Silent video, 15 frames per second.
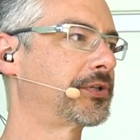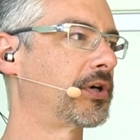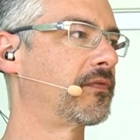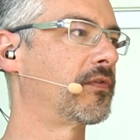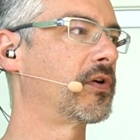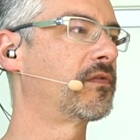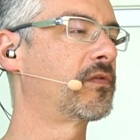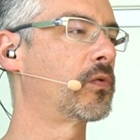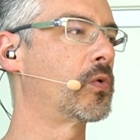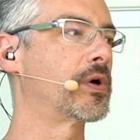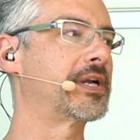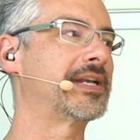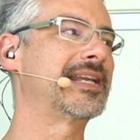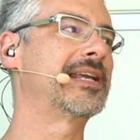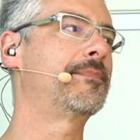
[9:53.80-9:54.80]
Server
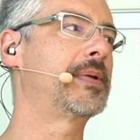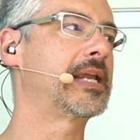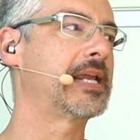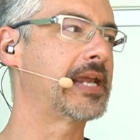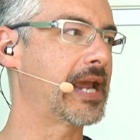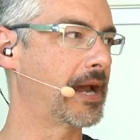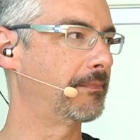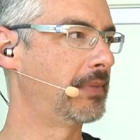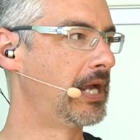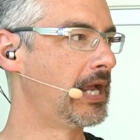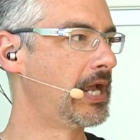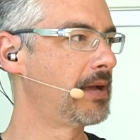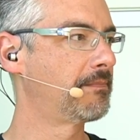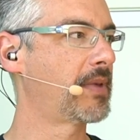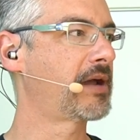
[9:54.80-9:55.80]
for DPM?
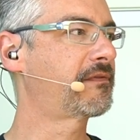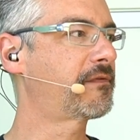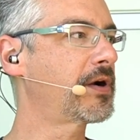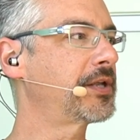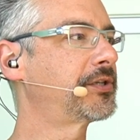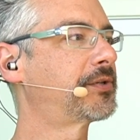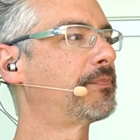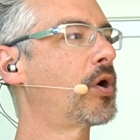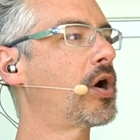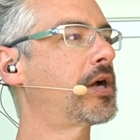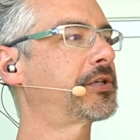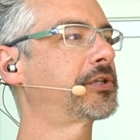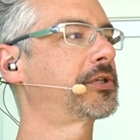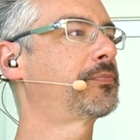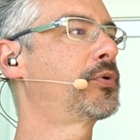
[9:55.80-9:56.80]
My friend's
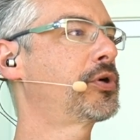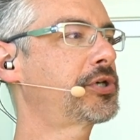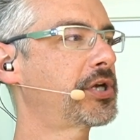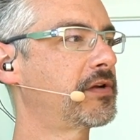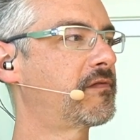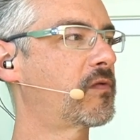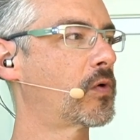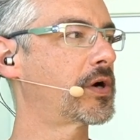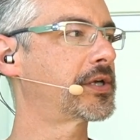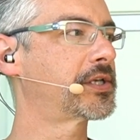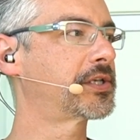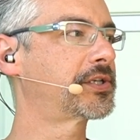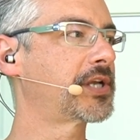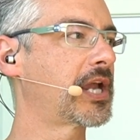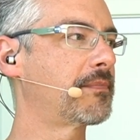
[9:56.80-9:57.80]
boss is pushing for it
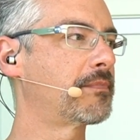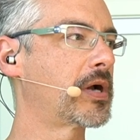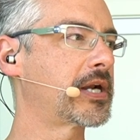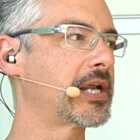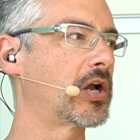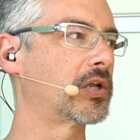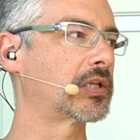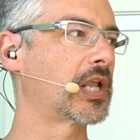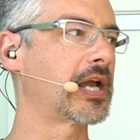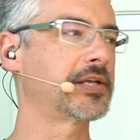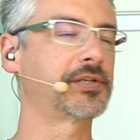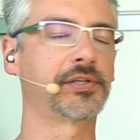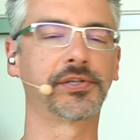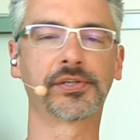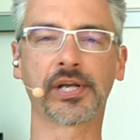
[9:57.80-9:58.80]
to save money on
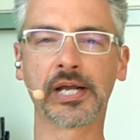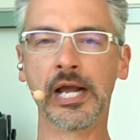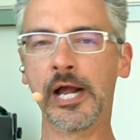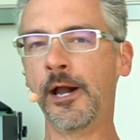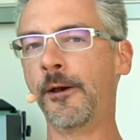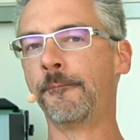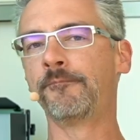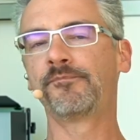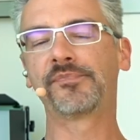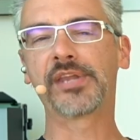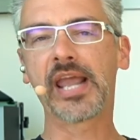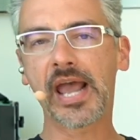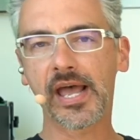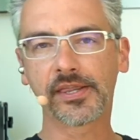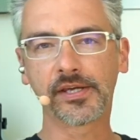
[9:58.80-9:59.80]
licensing."
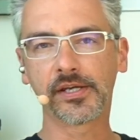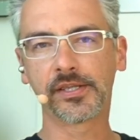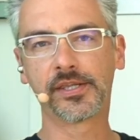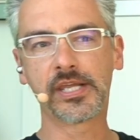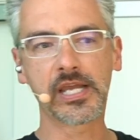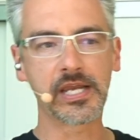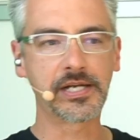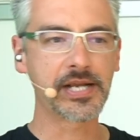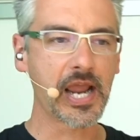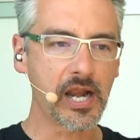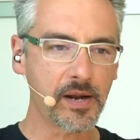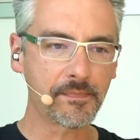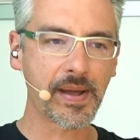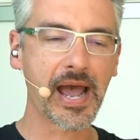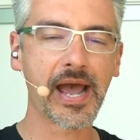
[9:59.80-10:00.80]
Yeah, the
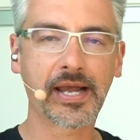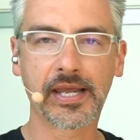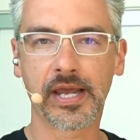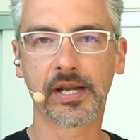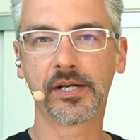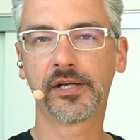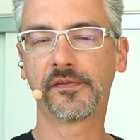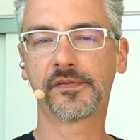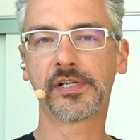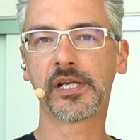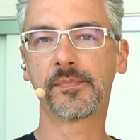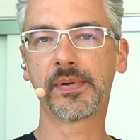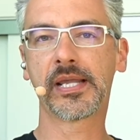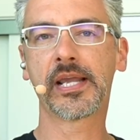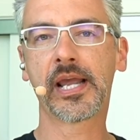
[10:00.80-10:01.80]
data backend of
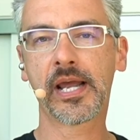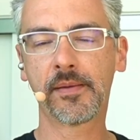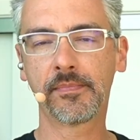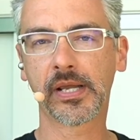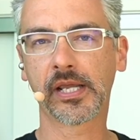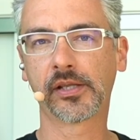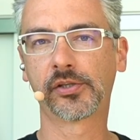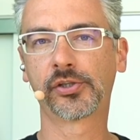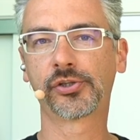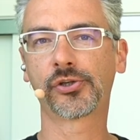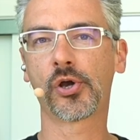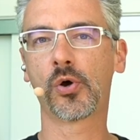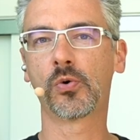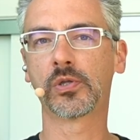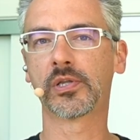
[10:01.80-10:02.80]
DPM is so